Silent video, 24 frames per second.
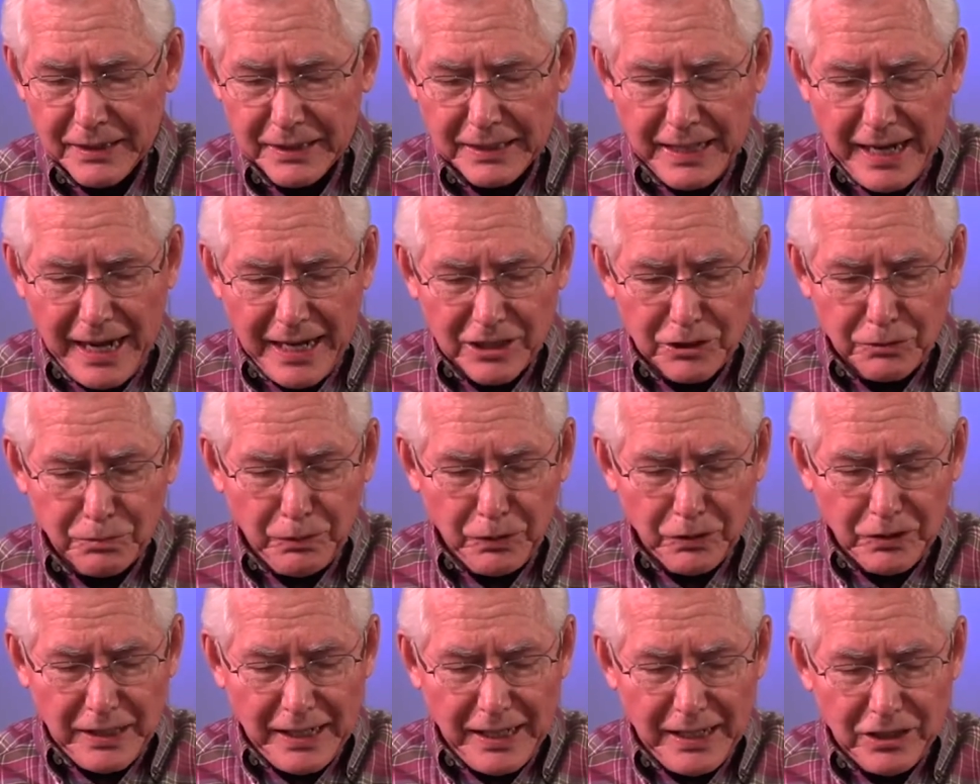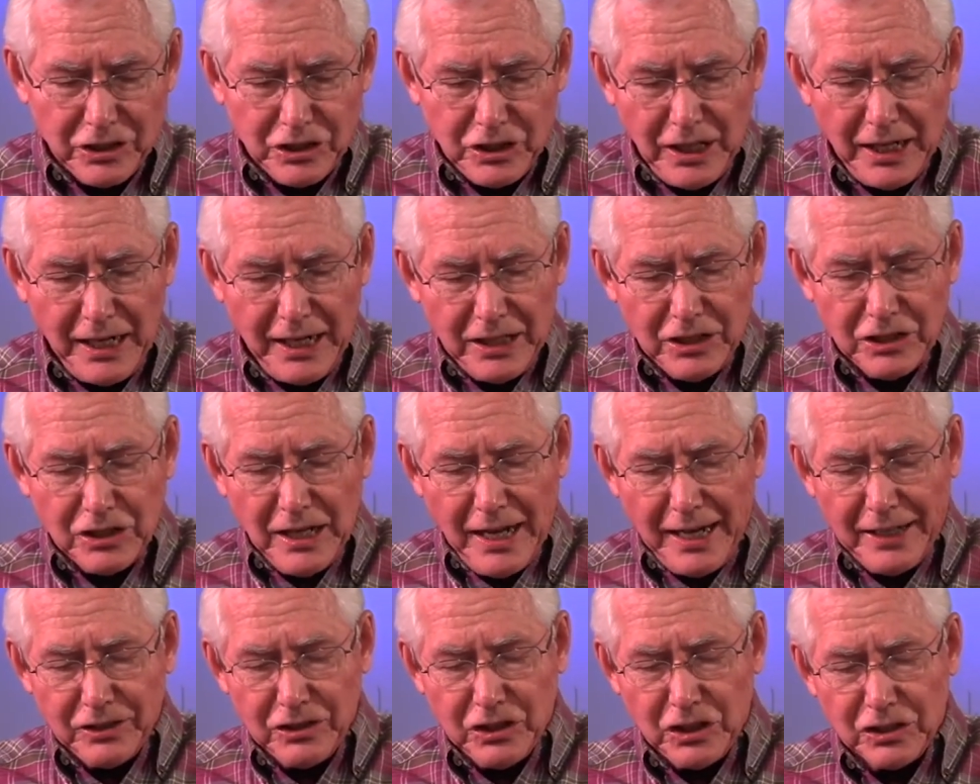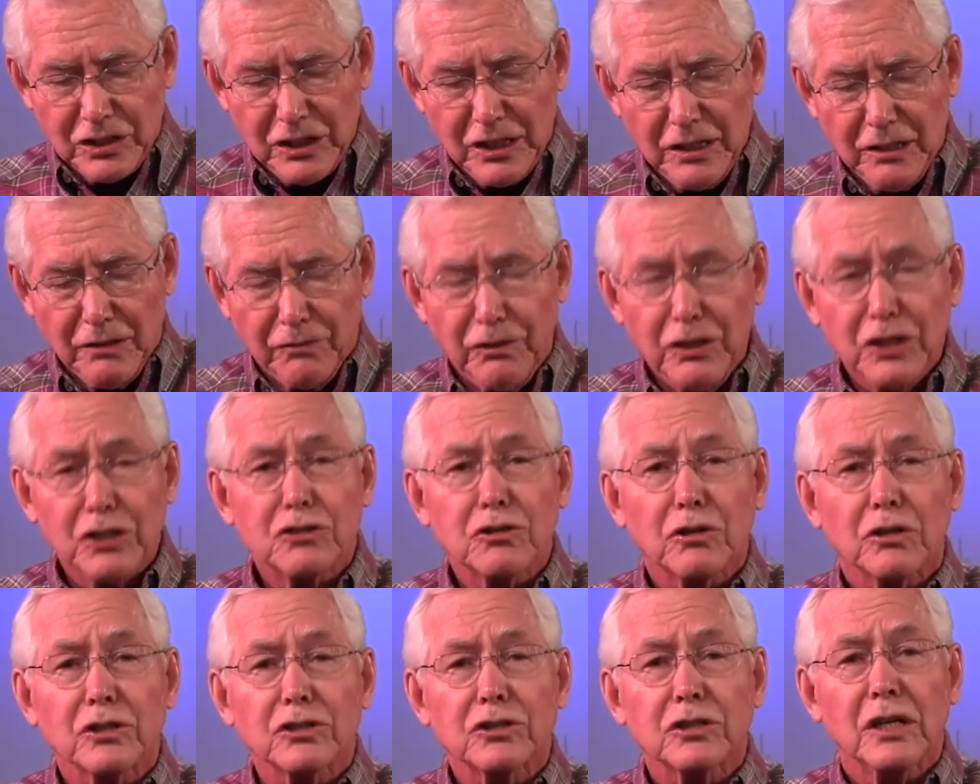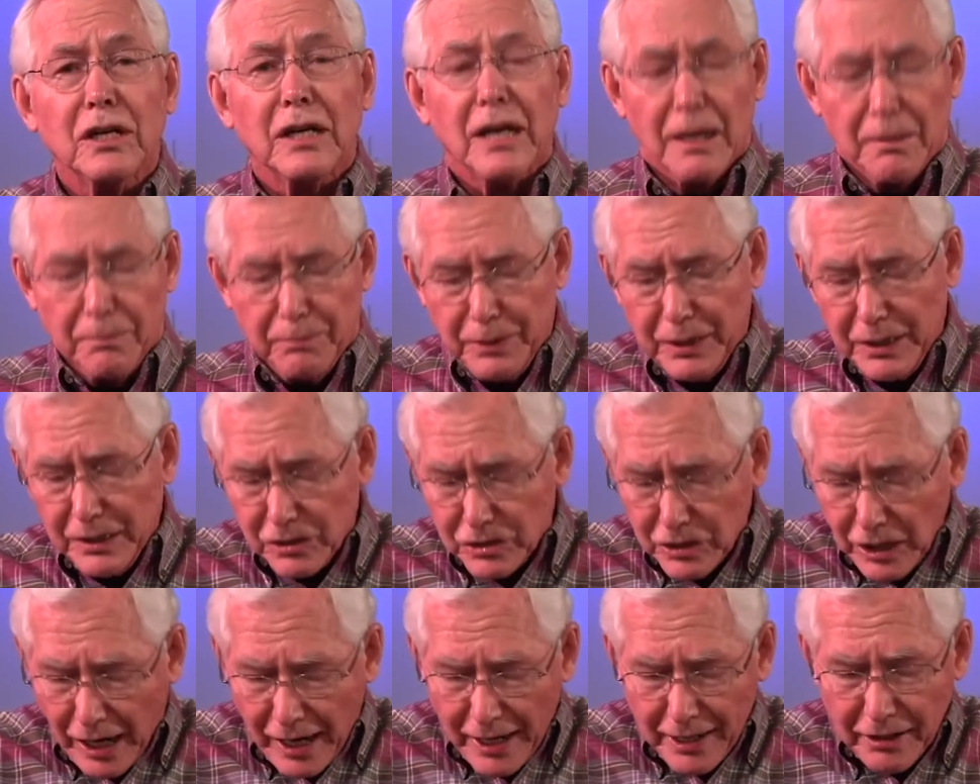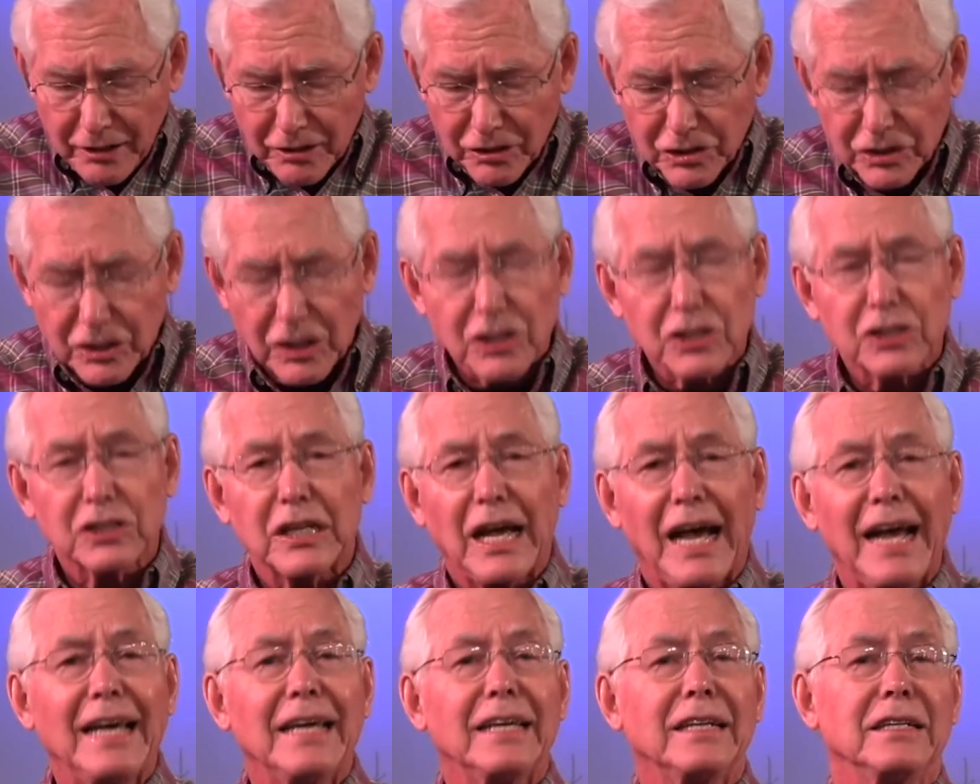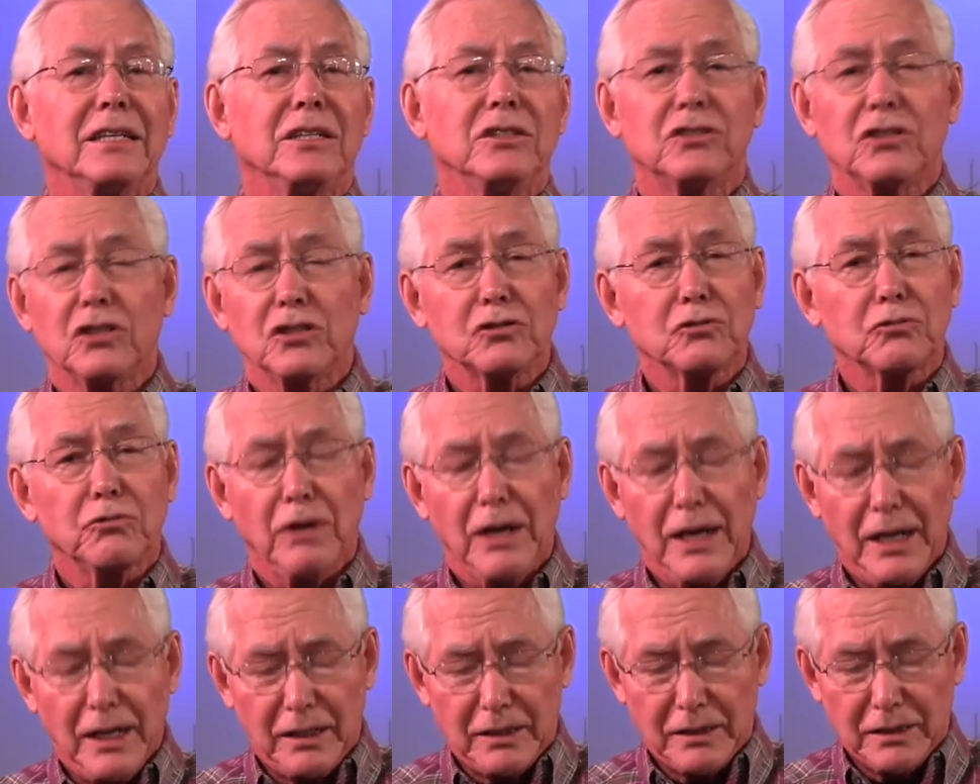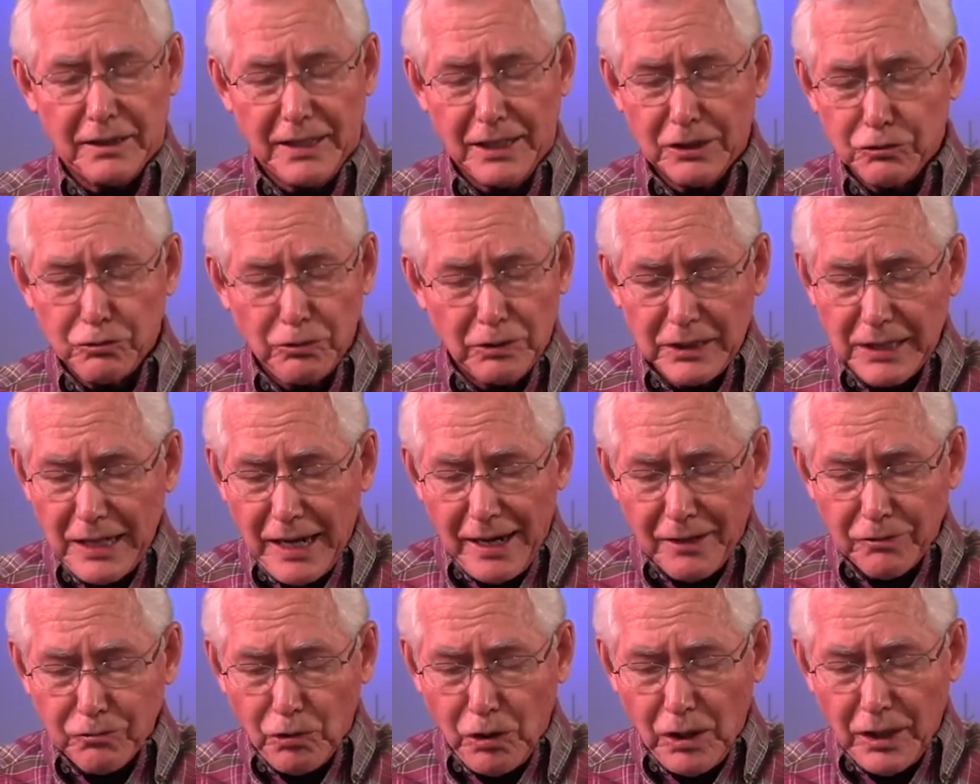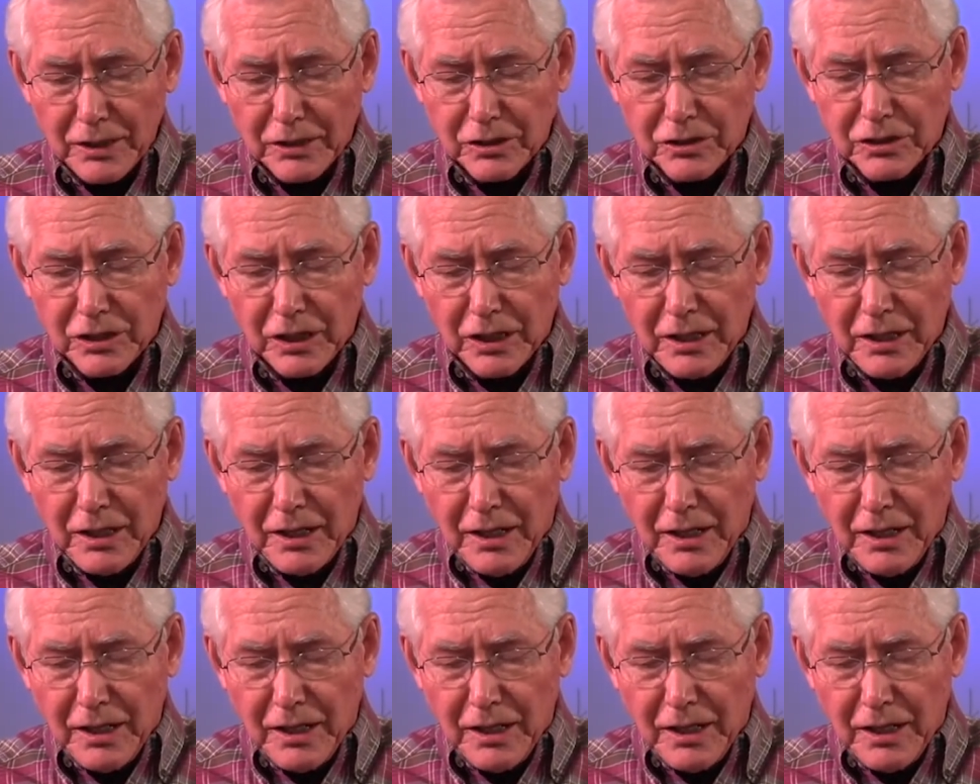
The gospel can change not just individuals, but entire societies as well. That's what God wants.